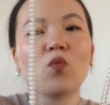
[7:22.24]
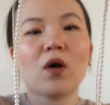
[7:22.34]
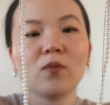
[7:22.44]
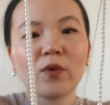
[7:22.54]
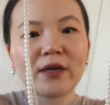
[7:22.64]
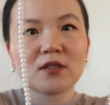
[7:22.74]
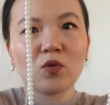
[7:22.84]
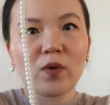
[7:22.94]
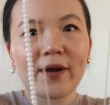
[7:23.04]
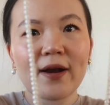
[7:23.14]
one way to
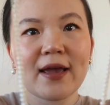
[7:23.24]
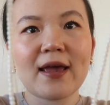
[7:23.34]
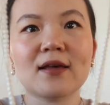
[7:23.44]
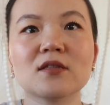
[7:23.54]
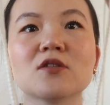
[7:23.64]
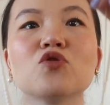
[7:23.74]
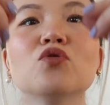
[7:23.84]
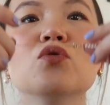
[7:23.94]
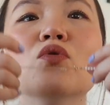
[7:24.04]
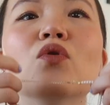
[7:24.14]
wear it is
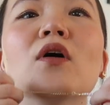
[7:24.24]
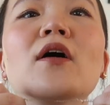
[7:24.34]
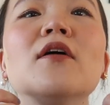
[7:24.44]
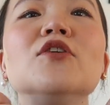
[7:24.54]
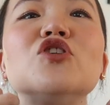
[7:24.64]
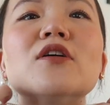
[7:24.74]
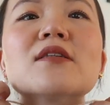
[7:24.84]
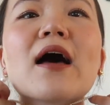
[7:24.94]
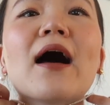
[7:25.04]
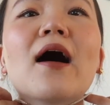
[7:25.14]
to just
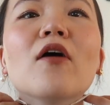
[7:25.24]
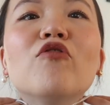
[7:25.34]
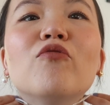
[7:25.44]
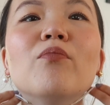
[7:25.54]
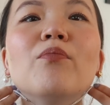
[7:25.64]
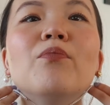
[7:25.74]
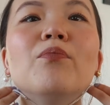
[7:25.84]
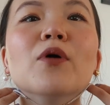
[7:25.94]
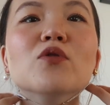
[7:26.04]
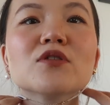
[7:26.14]
have
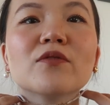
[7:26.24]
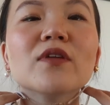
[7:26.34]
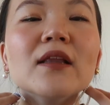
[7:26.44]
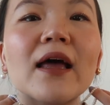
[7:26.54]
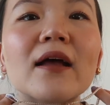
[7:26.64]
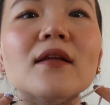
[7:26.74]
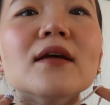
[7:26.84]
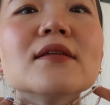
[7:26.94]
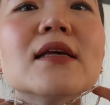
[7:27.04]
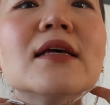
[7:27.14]
both of the
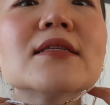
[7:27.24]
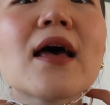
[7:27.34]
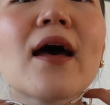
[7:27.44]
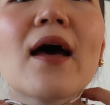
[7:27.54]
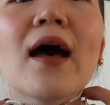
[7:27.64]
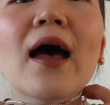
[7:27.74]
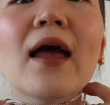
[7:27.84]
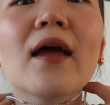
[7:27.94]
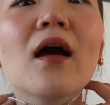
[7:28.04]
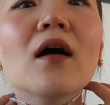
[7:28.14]
necklaces
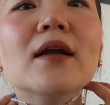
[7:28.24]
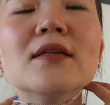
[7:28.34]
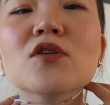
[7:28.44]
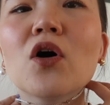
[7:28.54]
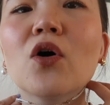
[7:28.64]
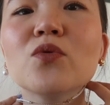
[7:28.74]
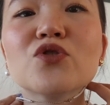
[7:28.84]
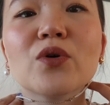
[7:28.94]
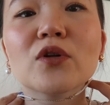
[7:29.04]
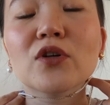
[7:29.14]
hanging on its own
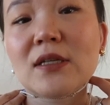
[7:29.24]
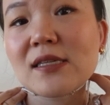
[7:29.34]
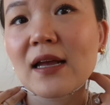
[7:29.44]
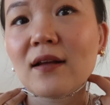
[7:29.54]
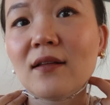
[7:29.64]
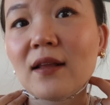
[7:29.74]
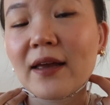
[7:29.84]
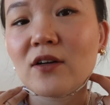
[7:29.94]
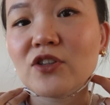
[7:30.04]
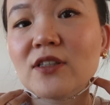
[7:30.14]
so it looks like a
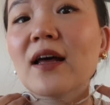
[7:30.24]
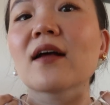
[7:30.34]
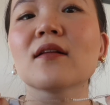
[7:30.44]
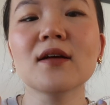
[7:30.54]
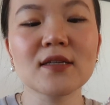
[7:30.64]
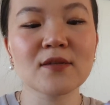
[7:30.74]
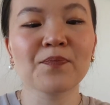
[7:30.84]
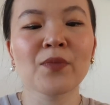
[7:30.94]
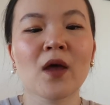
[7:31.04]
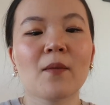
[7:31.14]
layered necklace.
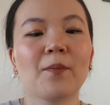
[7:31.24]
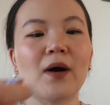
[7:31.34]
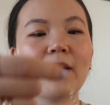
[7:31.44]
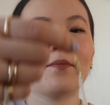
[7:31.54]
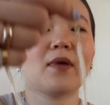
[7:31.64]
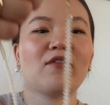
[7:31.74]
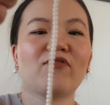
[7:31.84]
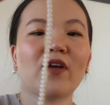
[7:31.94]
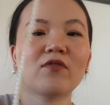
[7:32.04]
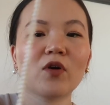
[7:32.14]
But my
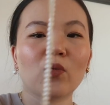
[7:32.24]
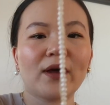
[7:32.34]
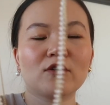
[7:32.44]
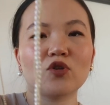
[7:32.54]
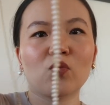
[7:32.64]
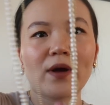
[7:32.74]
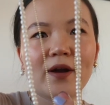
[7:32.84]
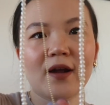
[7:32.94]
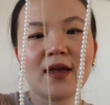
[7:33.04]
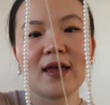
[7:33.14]
favorite way to
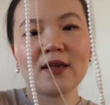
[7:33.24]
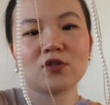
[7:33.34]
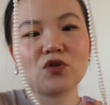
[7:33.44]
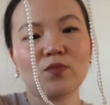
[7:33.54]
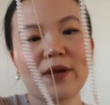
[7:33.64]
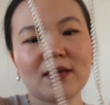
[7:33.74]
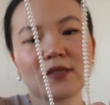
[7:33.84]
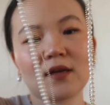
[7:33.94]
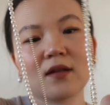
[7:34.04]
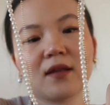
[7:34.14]
wear it is you
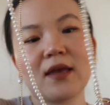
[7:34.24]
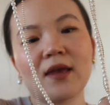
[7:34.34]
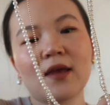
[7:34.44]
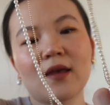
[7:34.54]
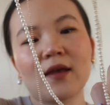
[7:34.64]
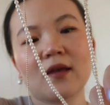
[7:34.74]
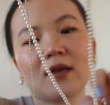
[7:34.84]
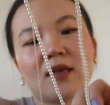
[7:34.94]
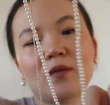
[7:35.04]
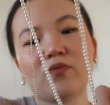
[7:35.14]
basically
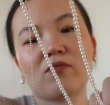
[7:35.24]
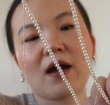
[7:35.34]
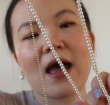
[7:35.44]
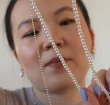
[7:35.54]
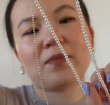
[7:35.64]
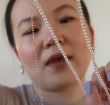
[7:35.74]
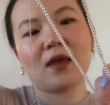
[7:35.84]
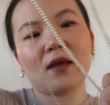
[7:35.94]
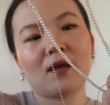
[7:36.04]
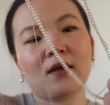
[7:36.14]
keep
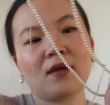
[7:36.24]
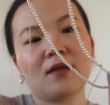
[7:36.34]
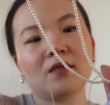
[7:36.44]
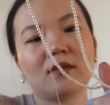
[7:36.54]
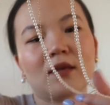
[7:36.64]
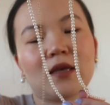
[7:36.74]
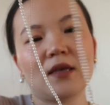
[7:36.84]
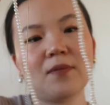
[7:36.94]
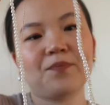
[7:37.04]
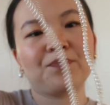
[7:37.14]
wrapping
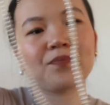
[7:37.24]
the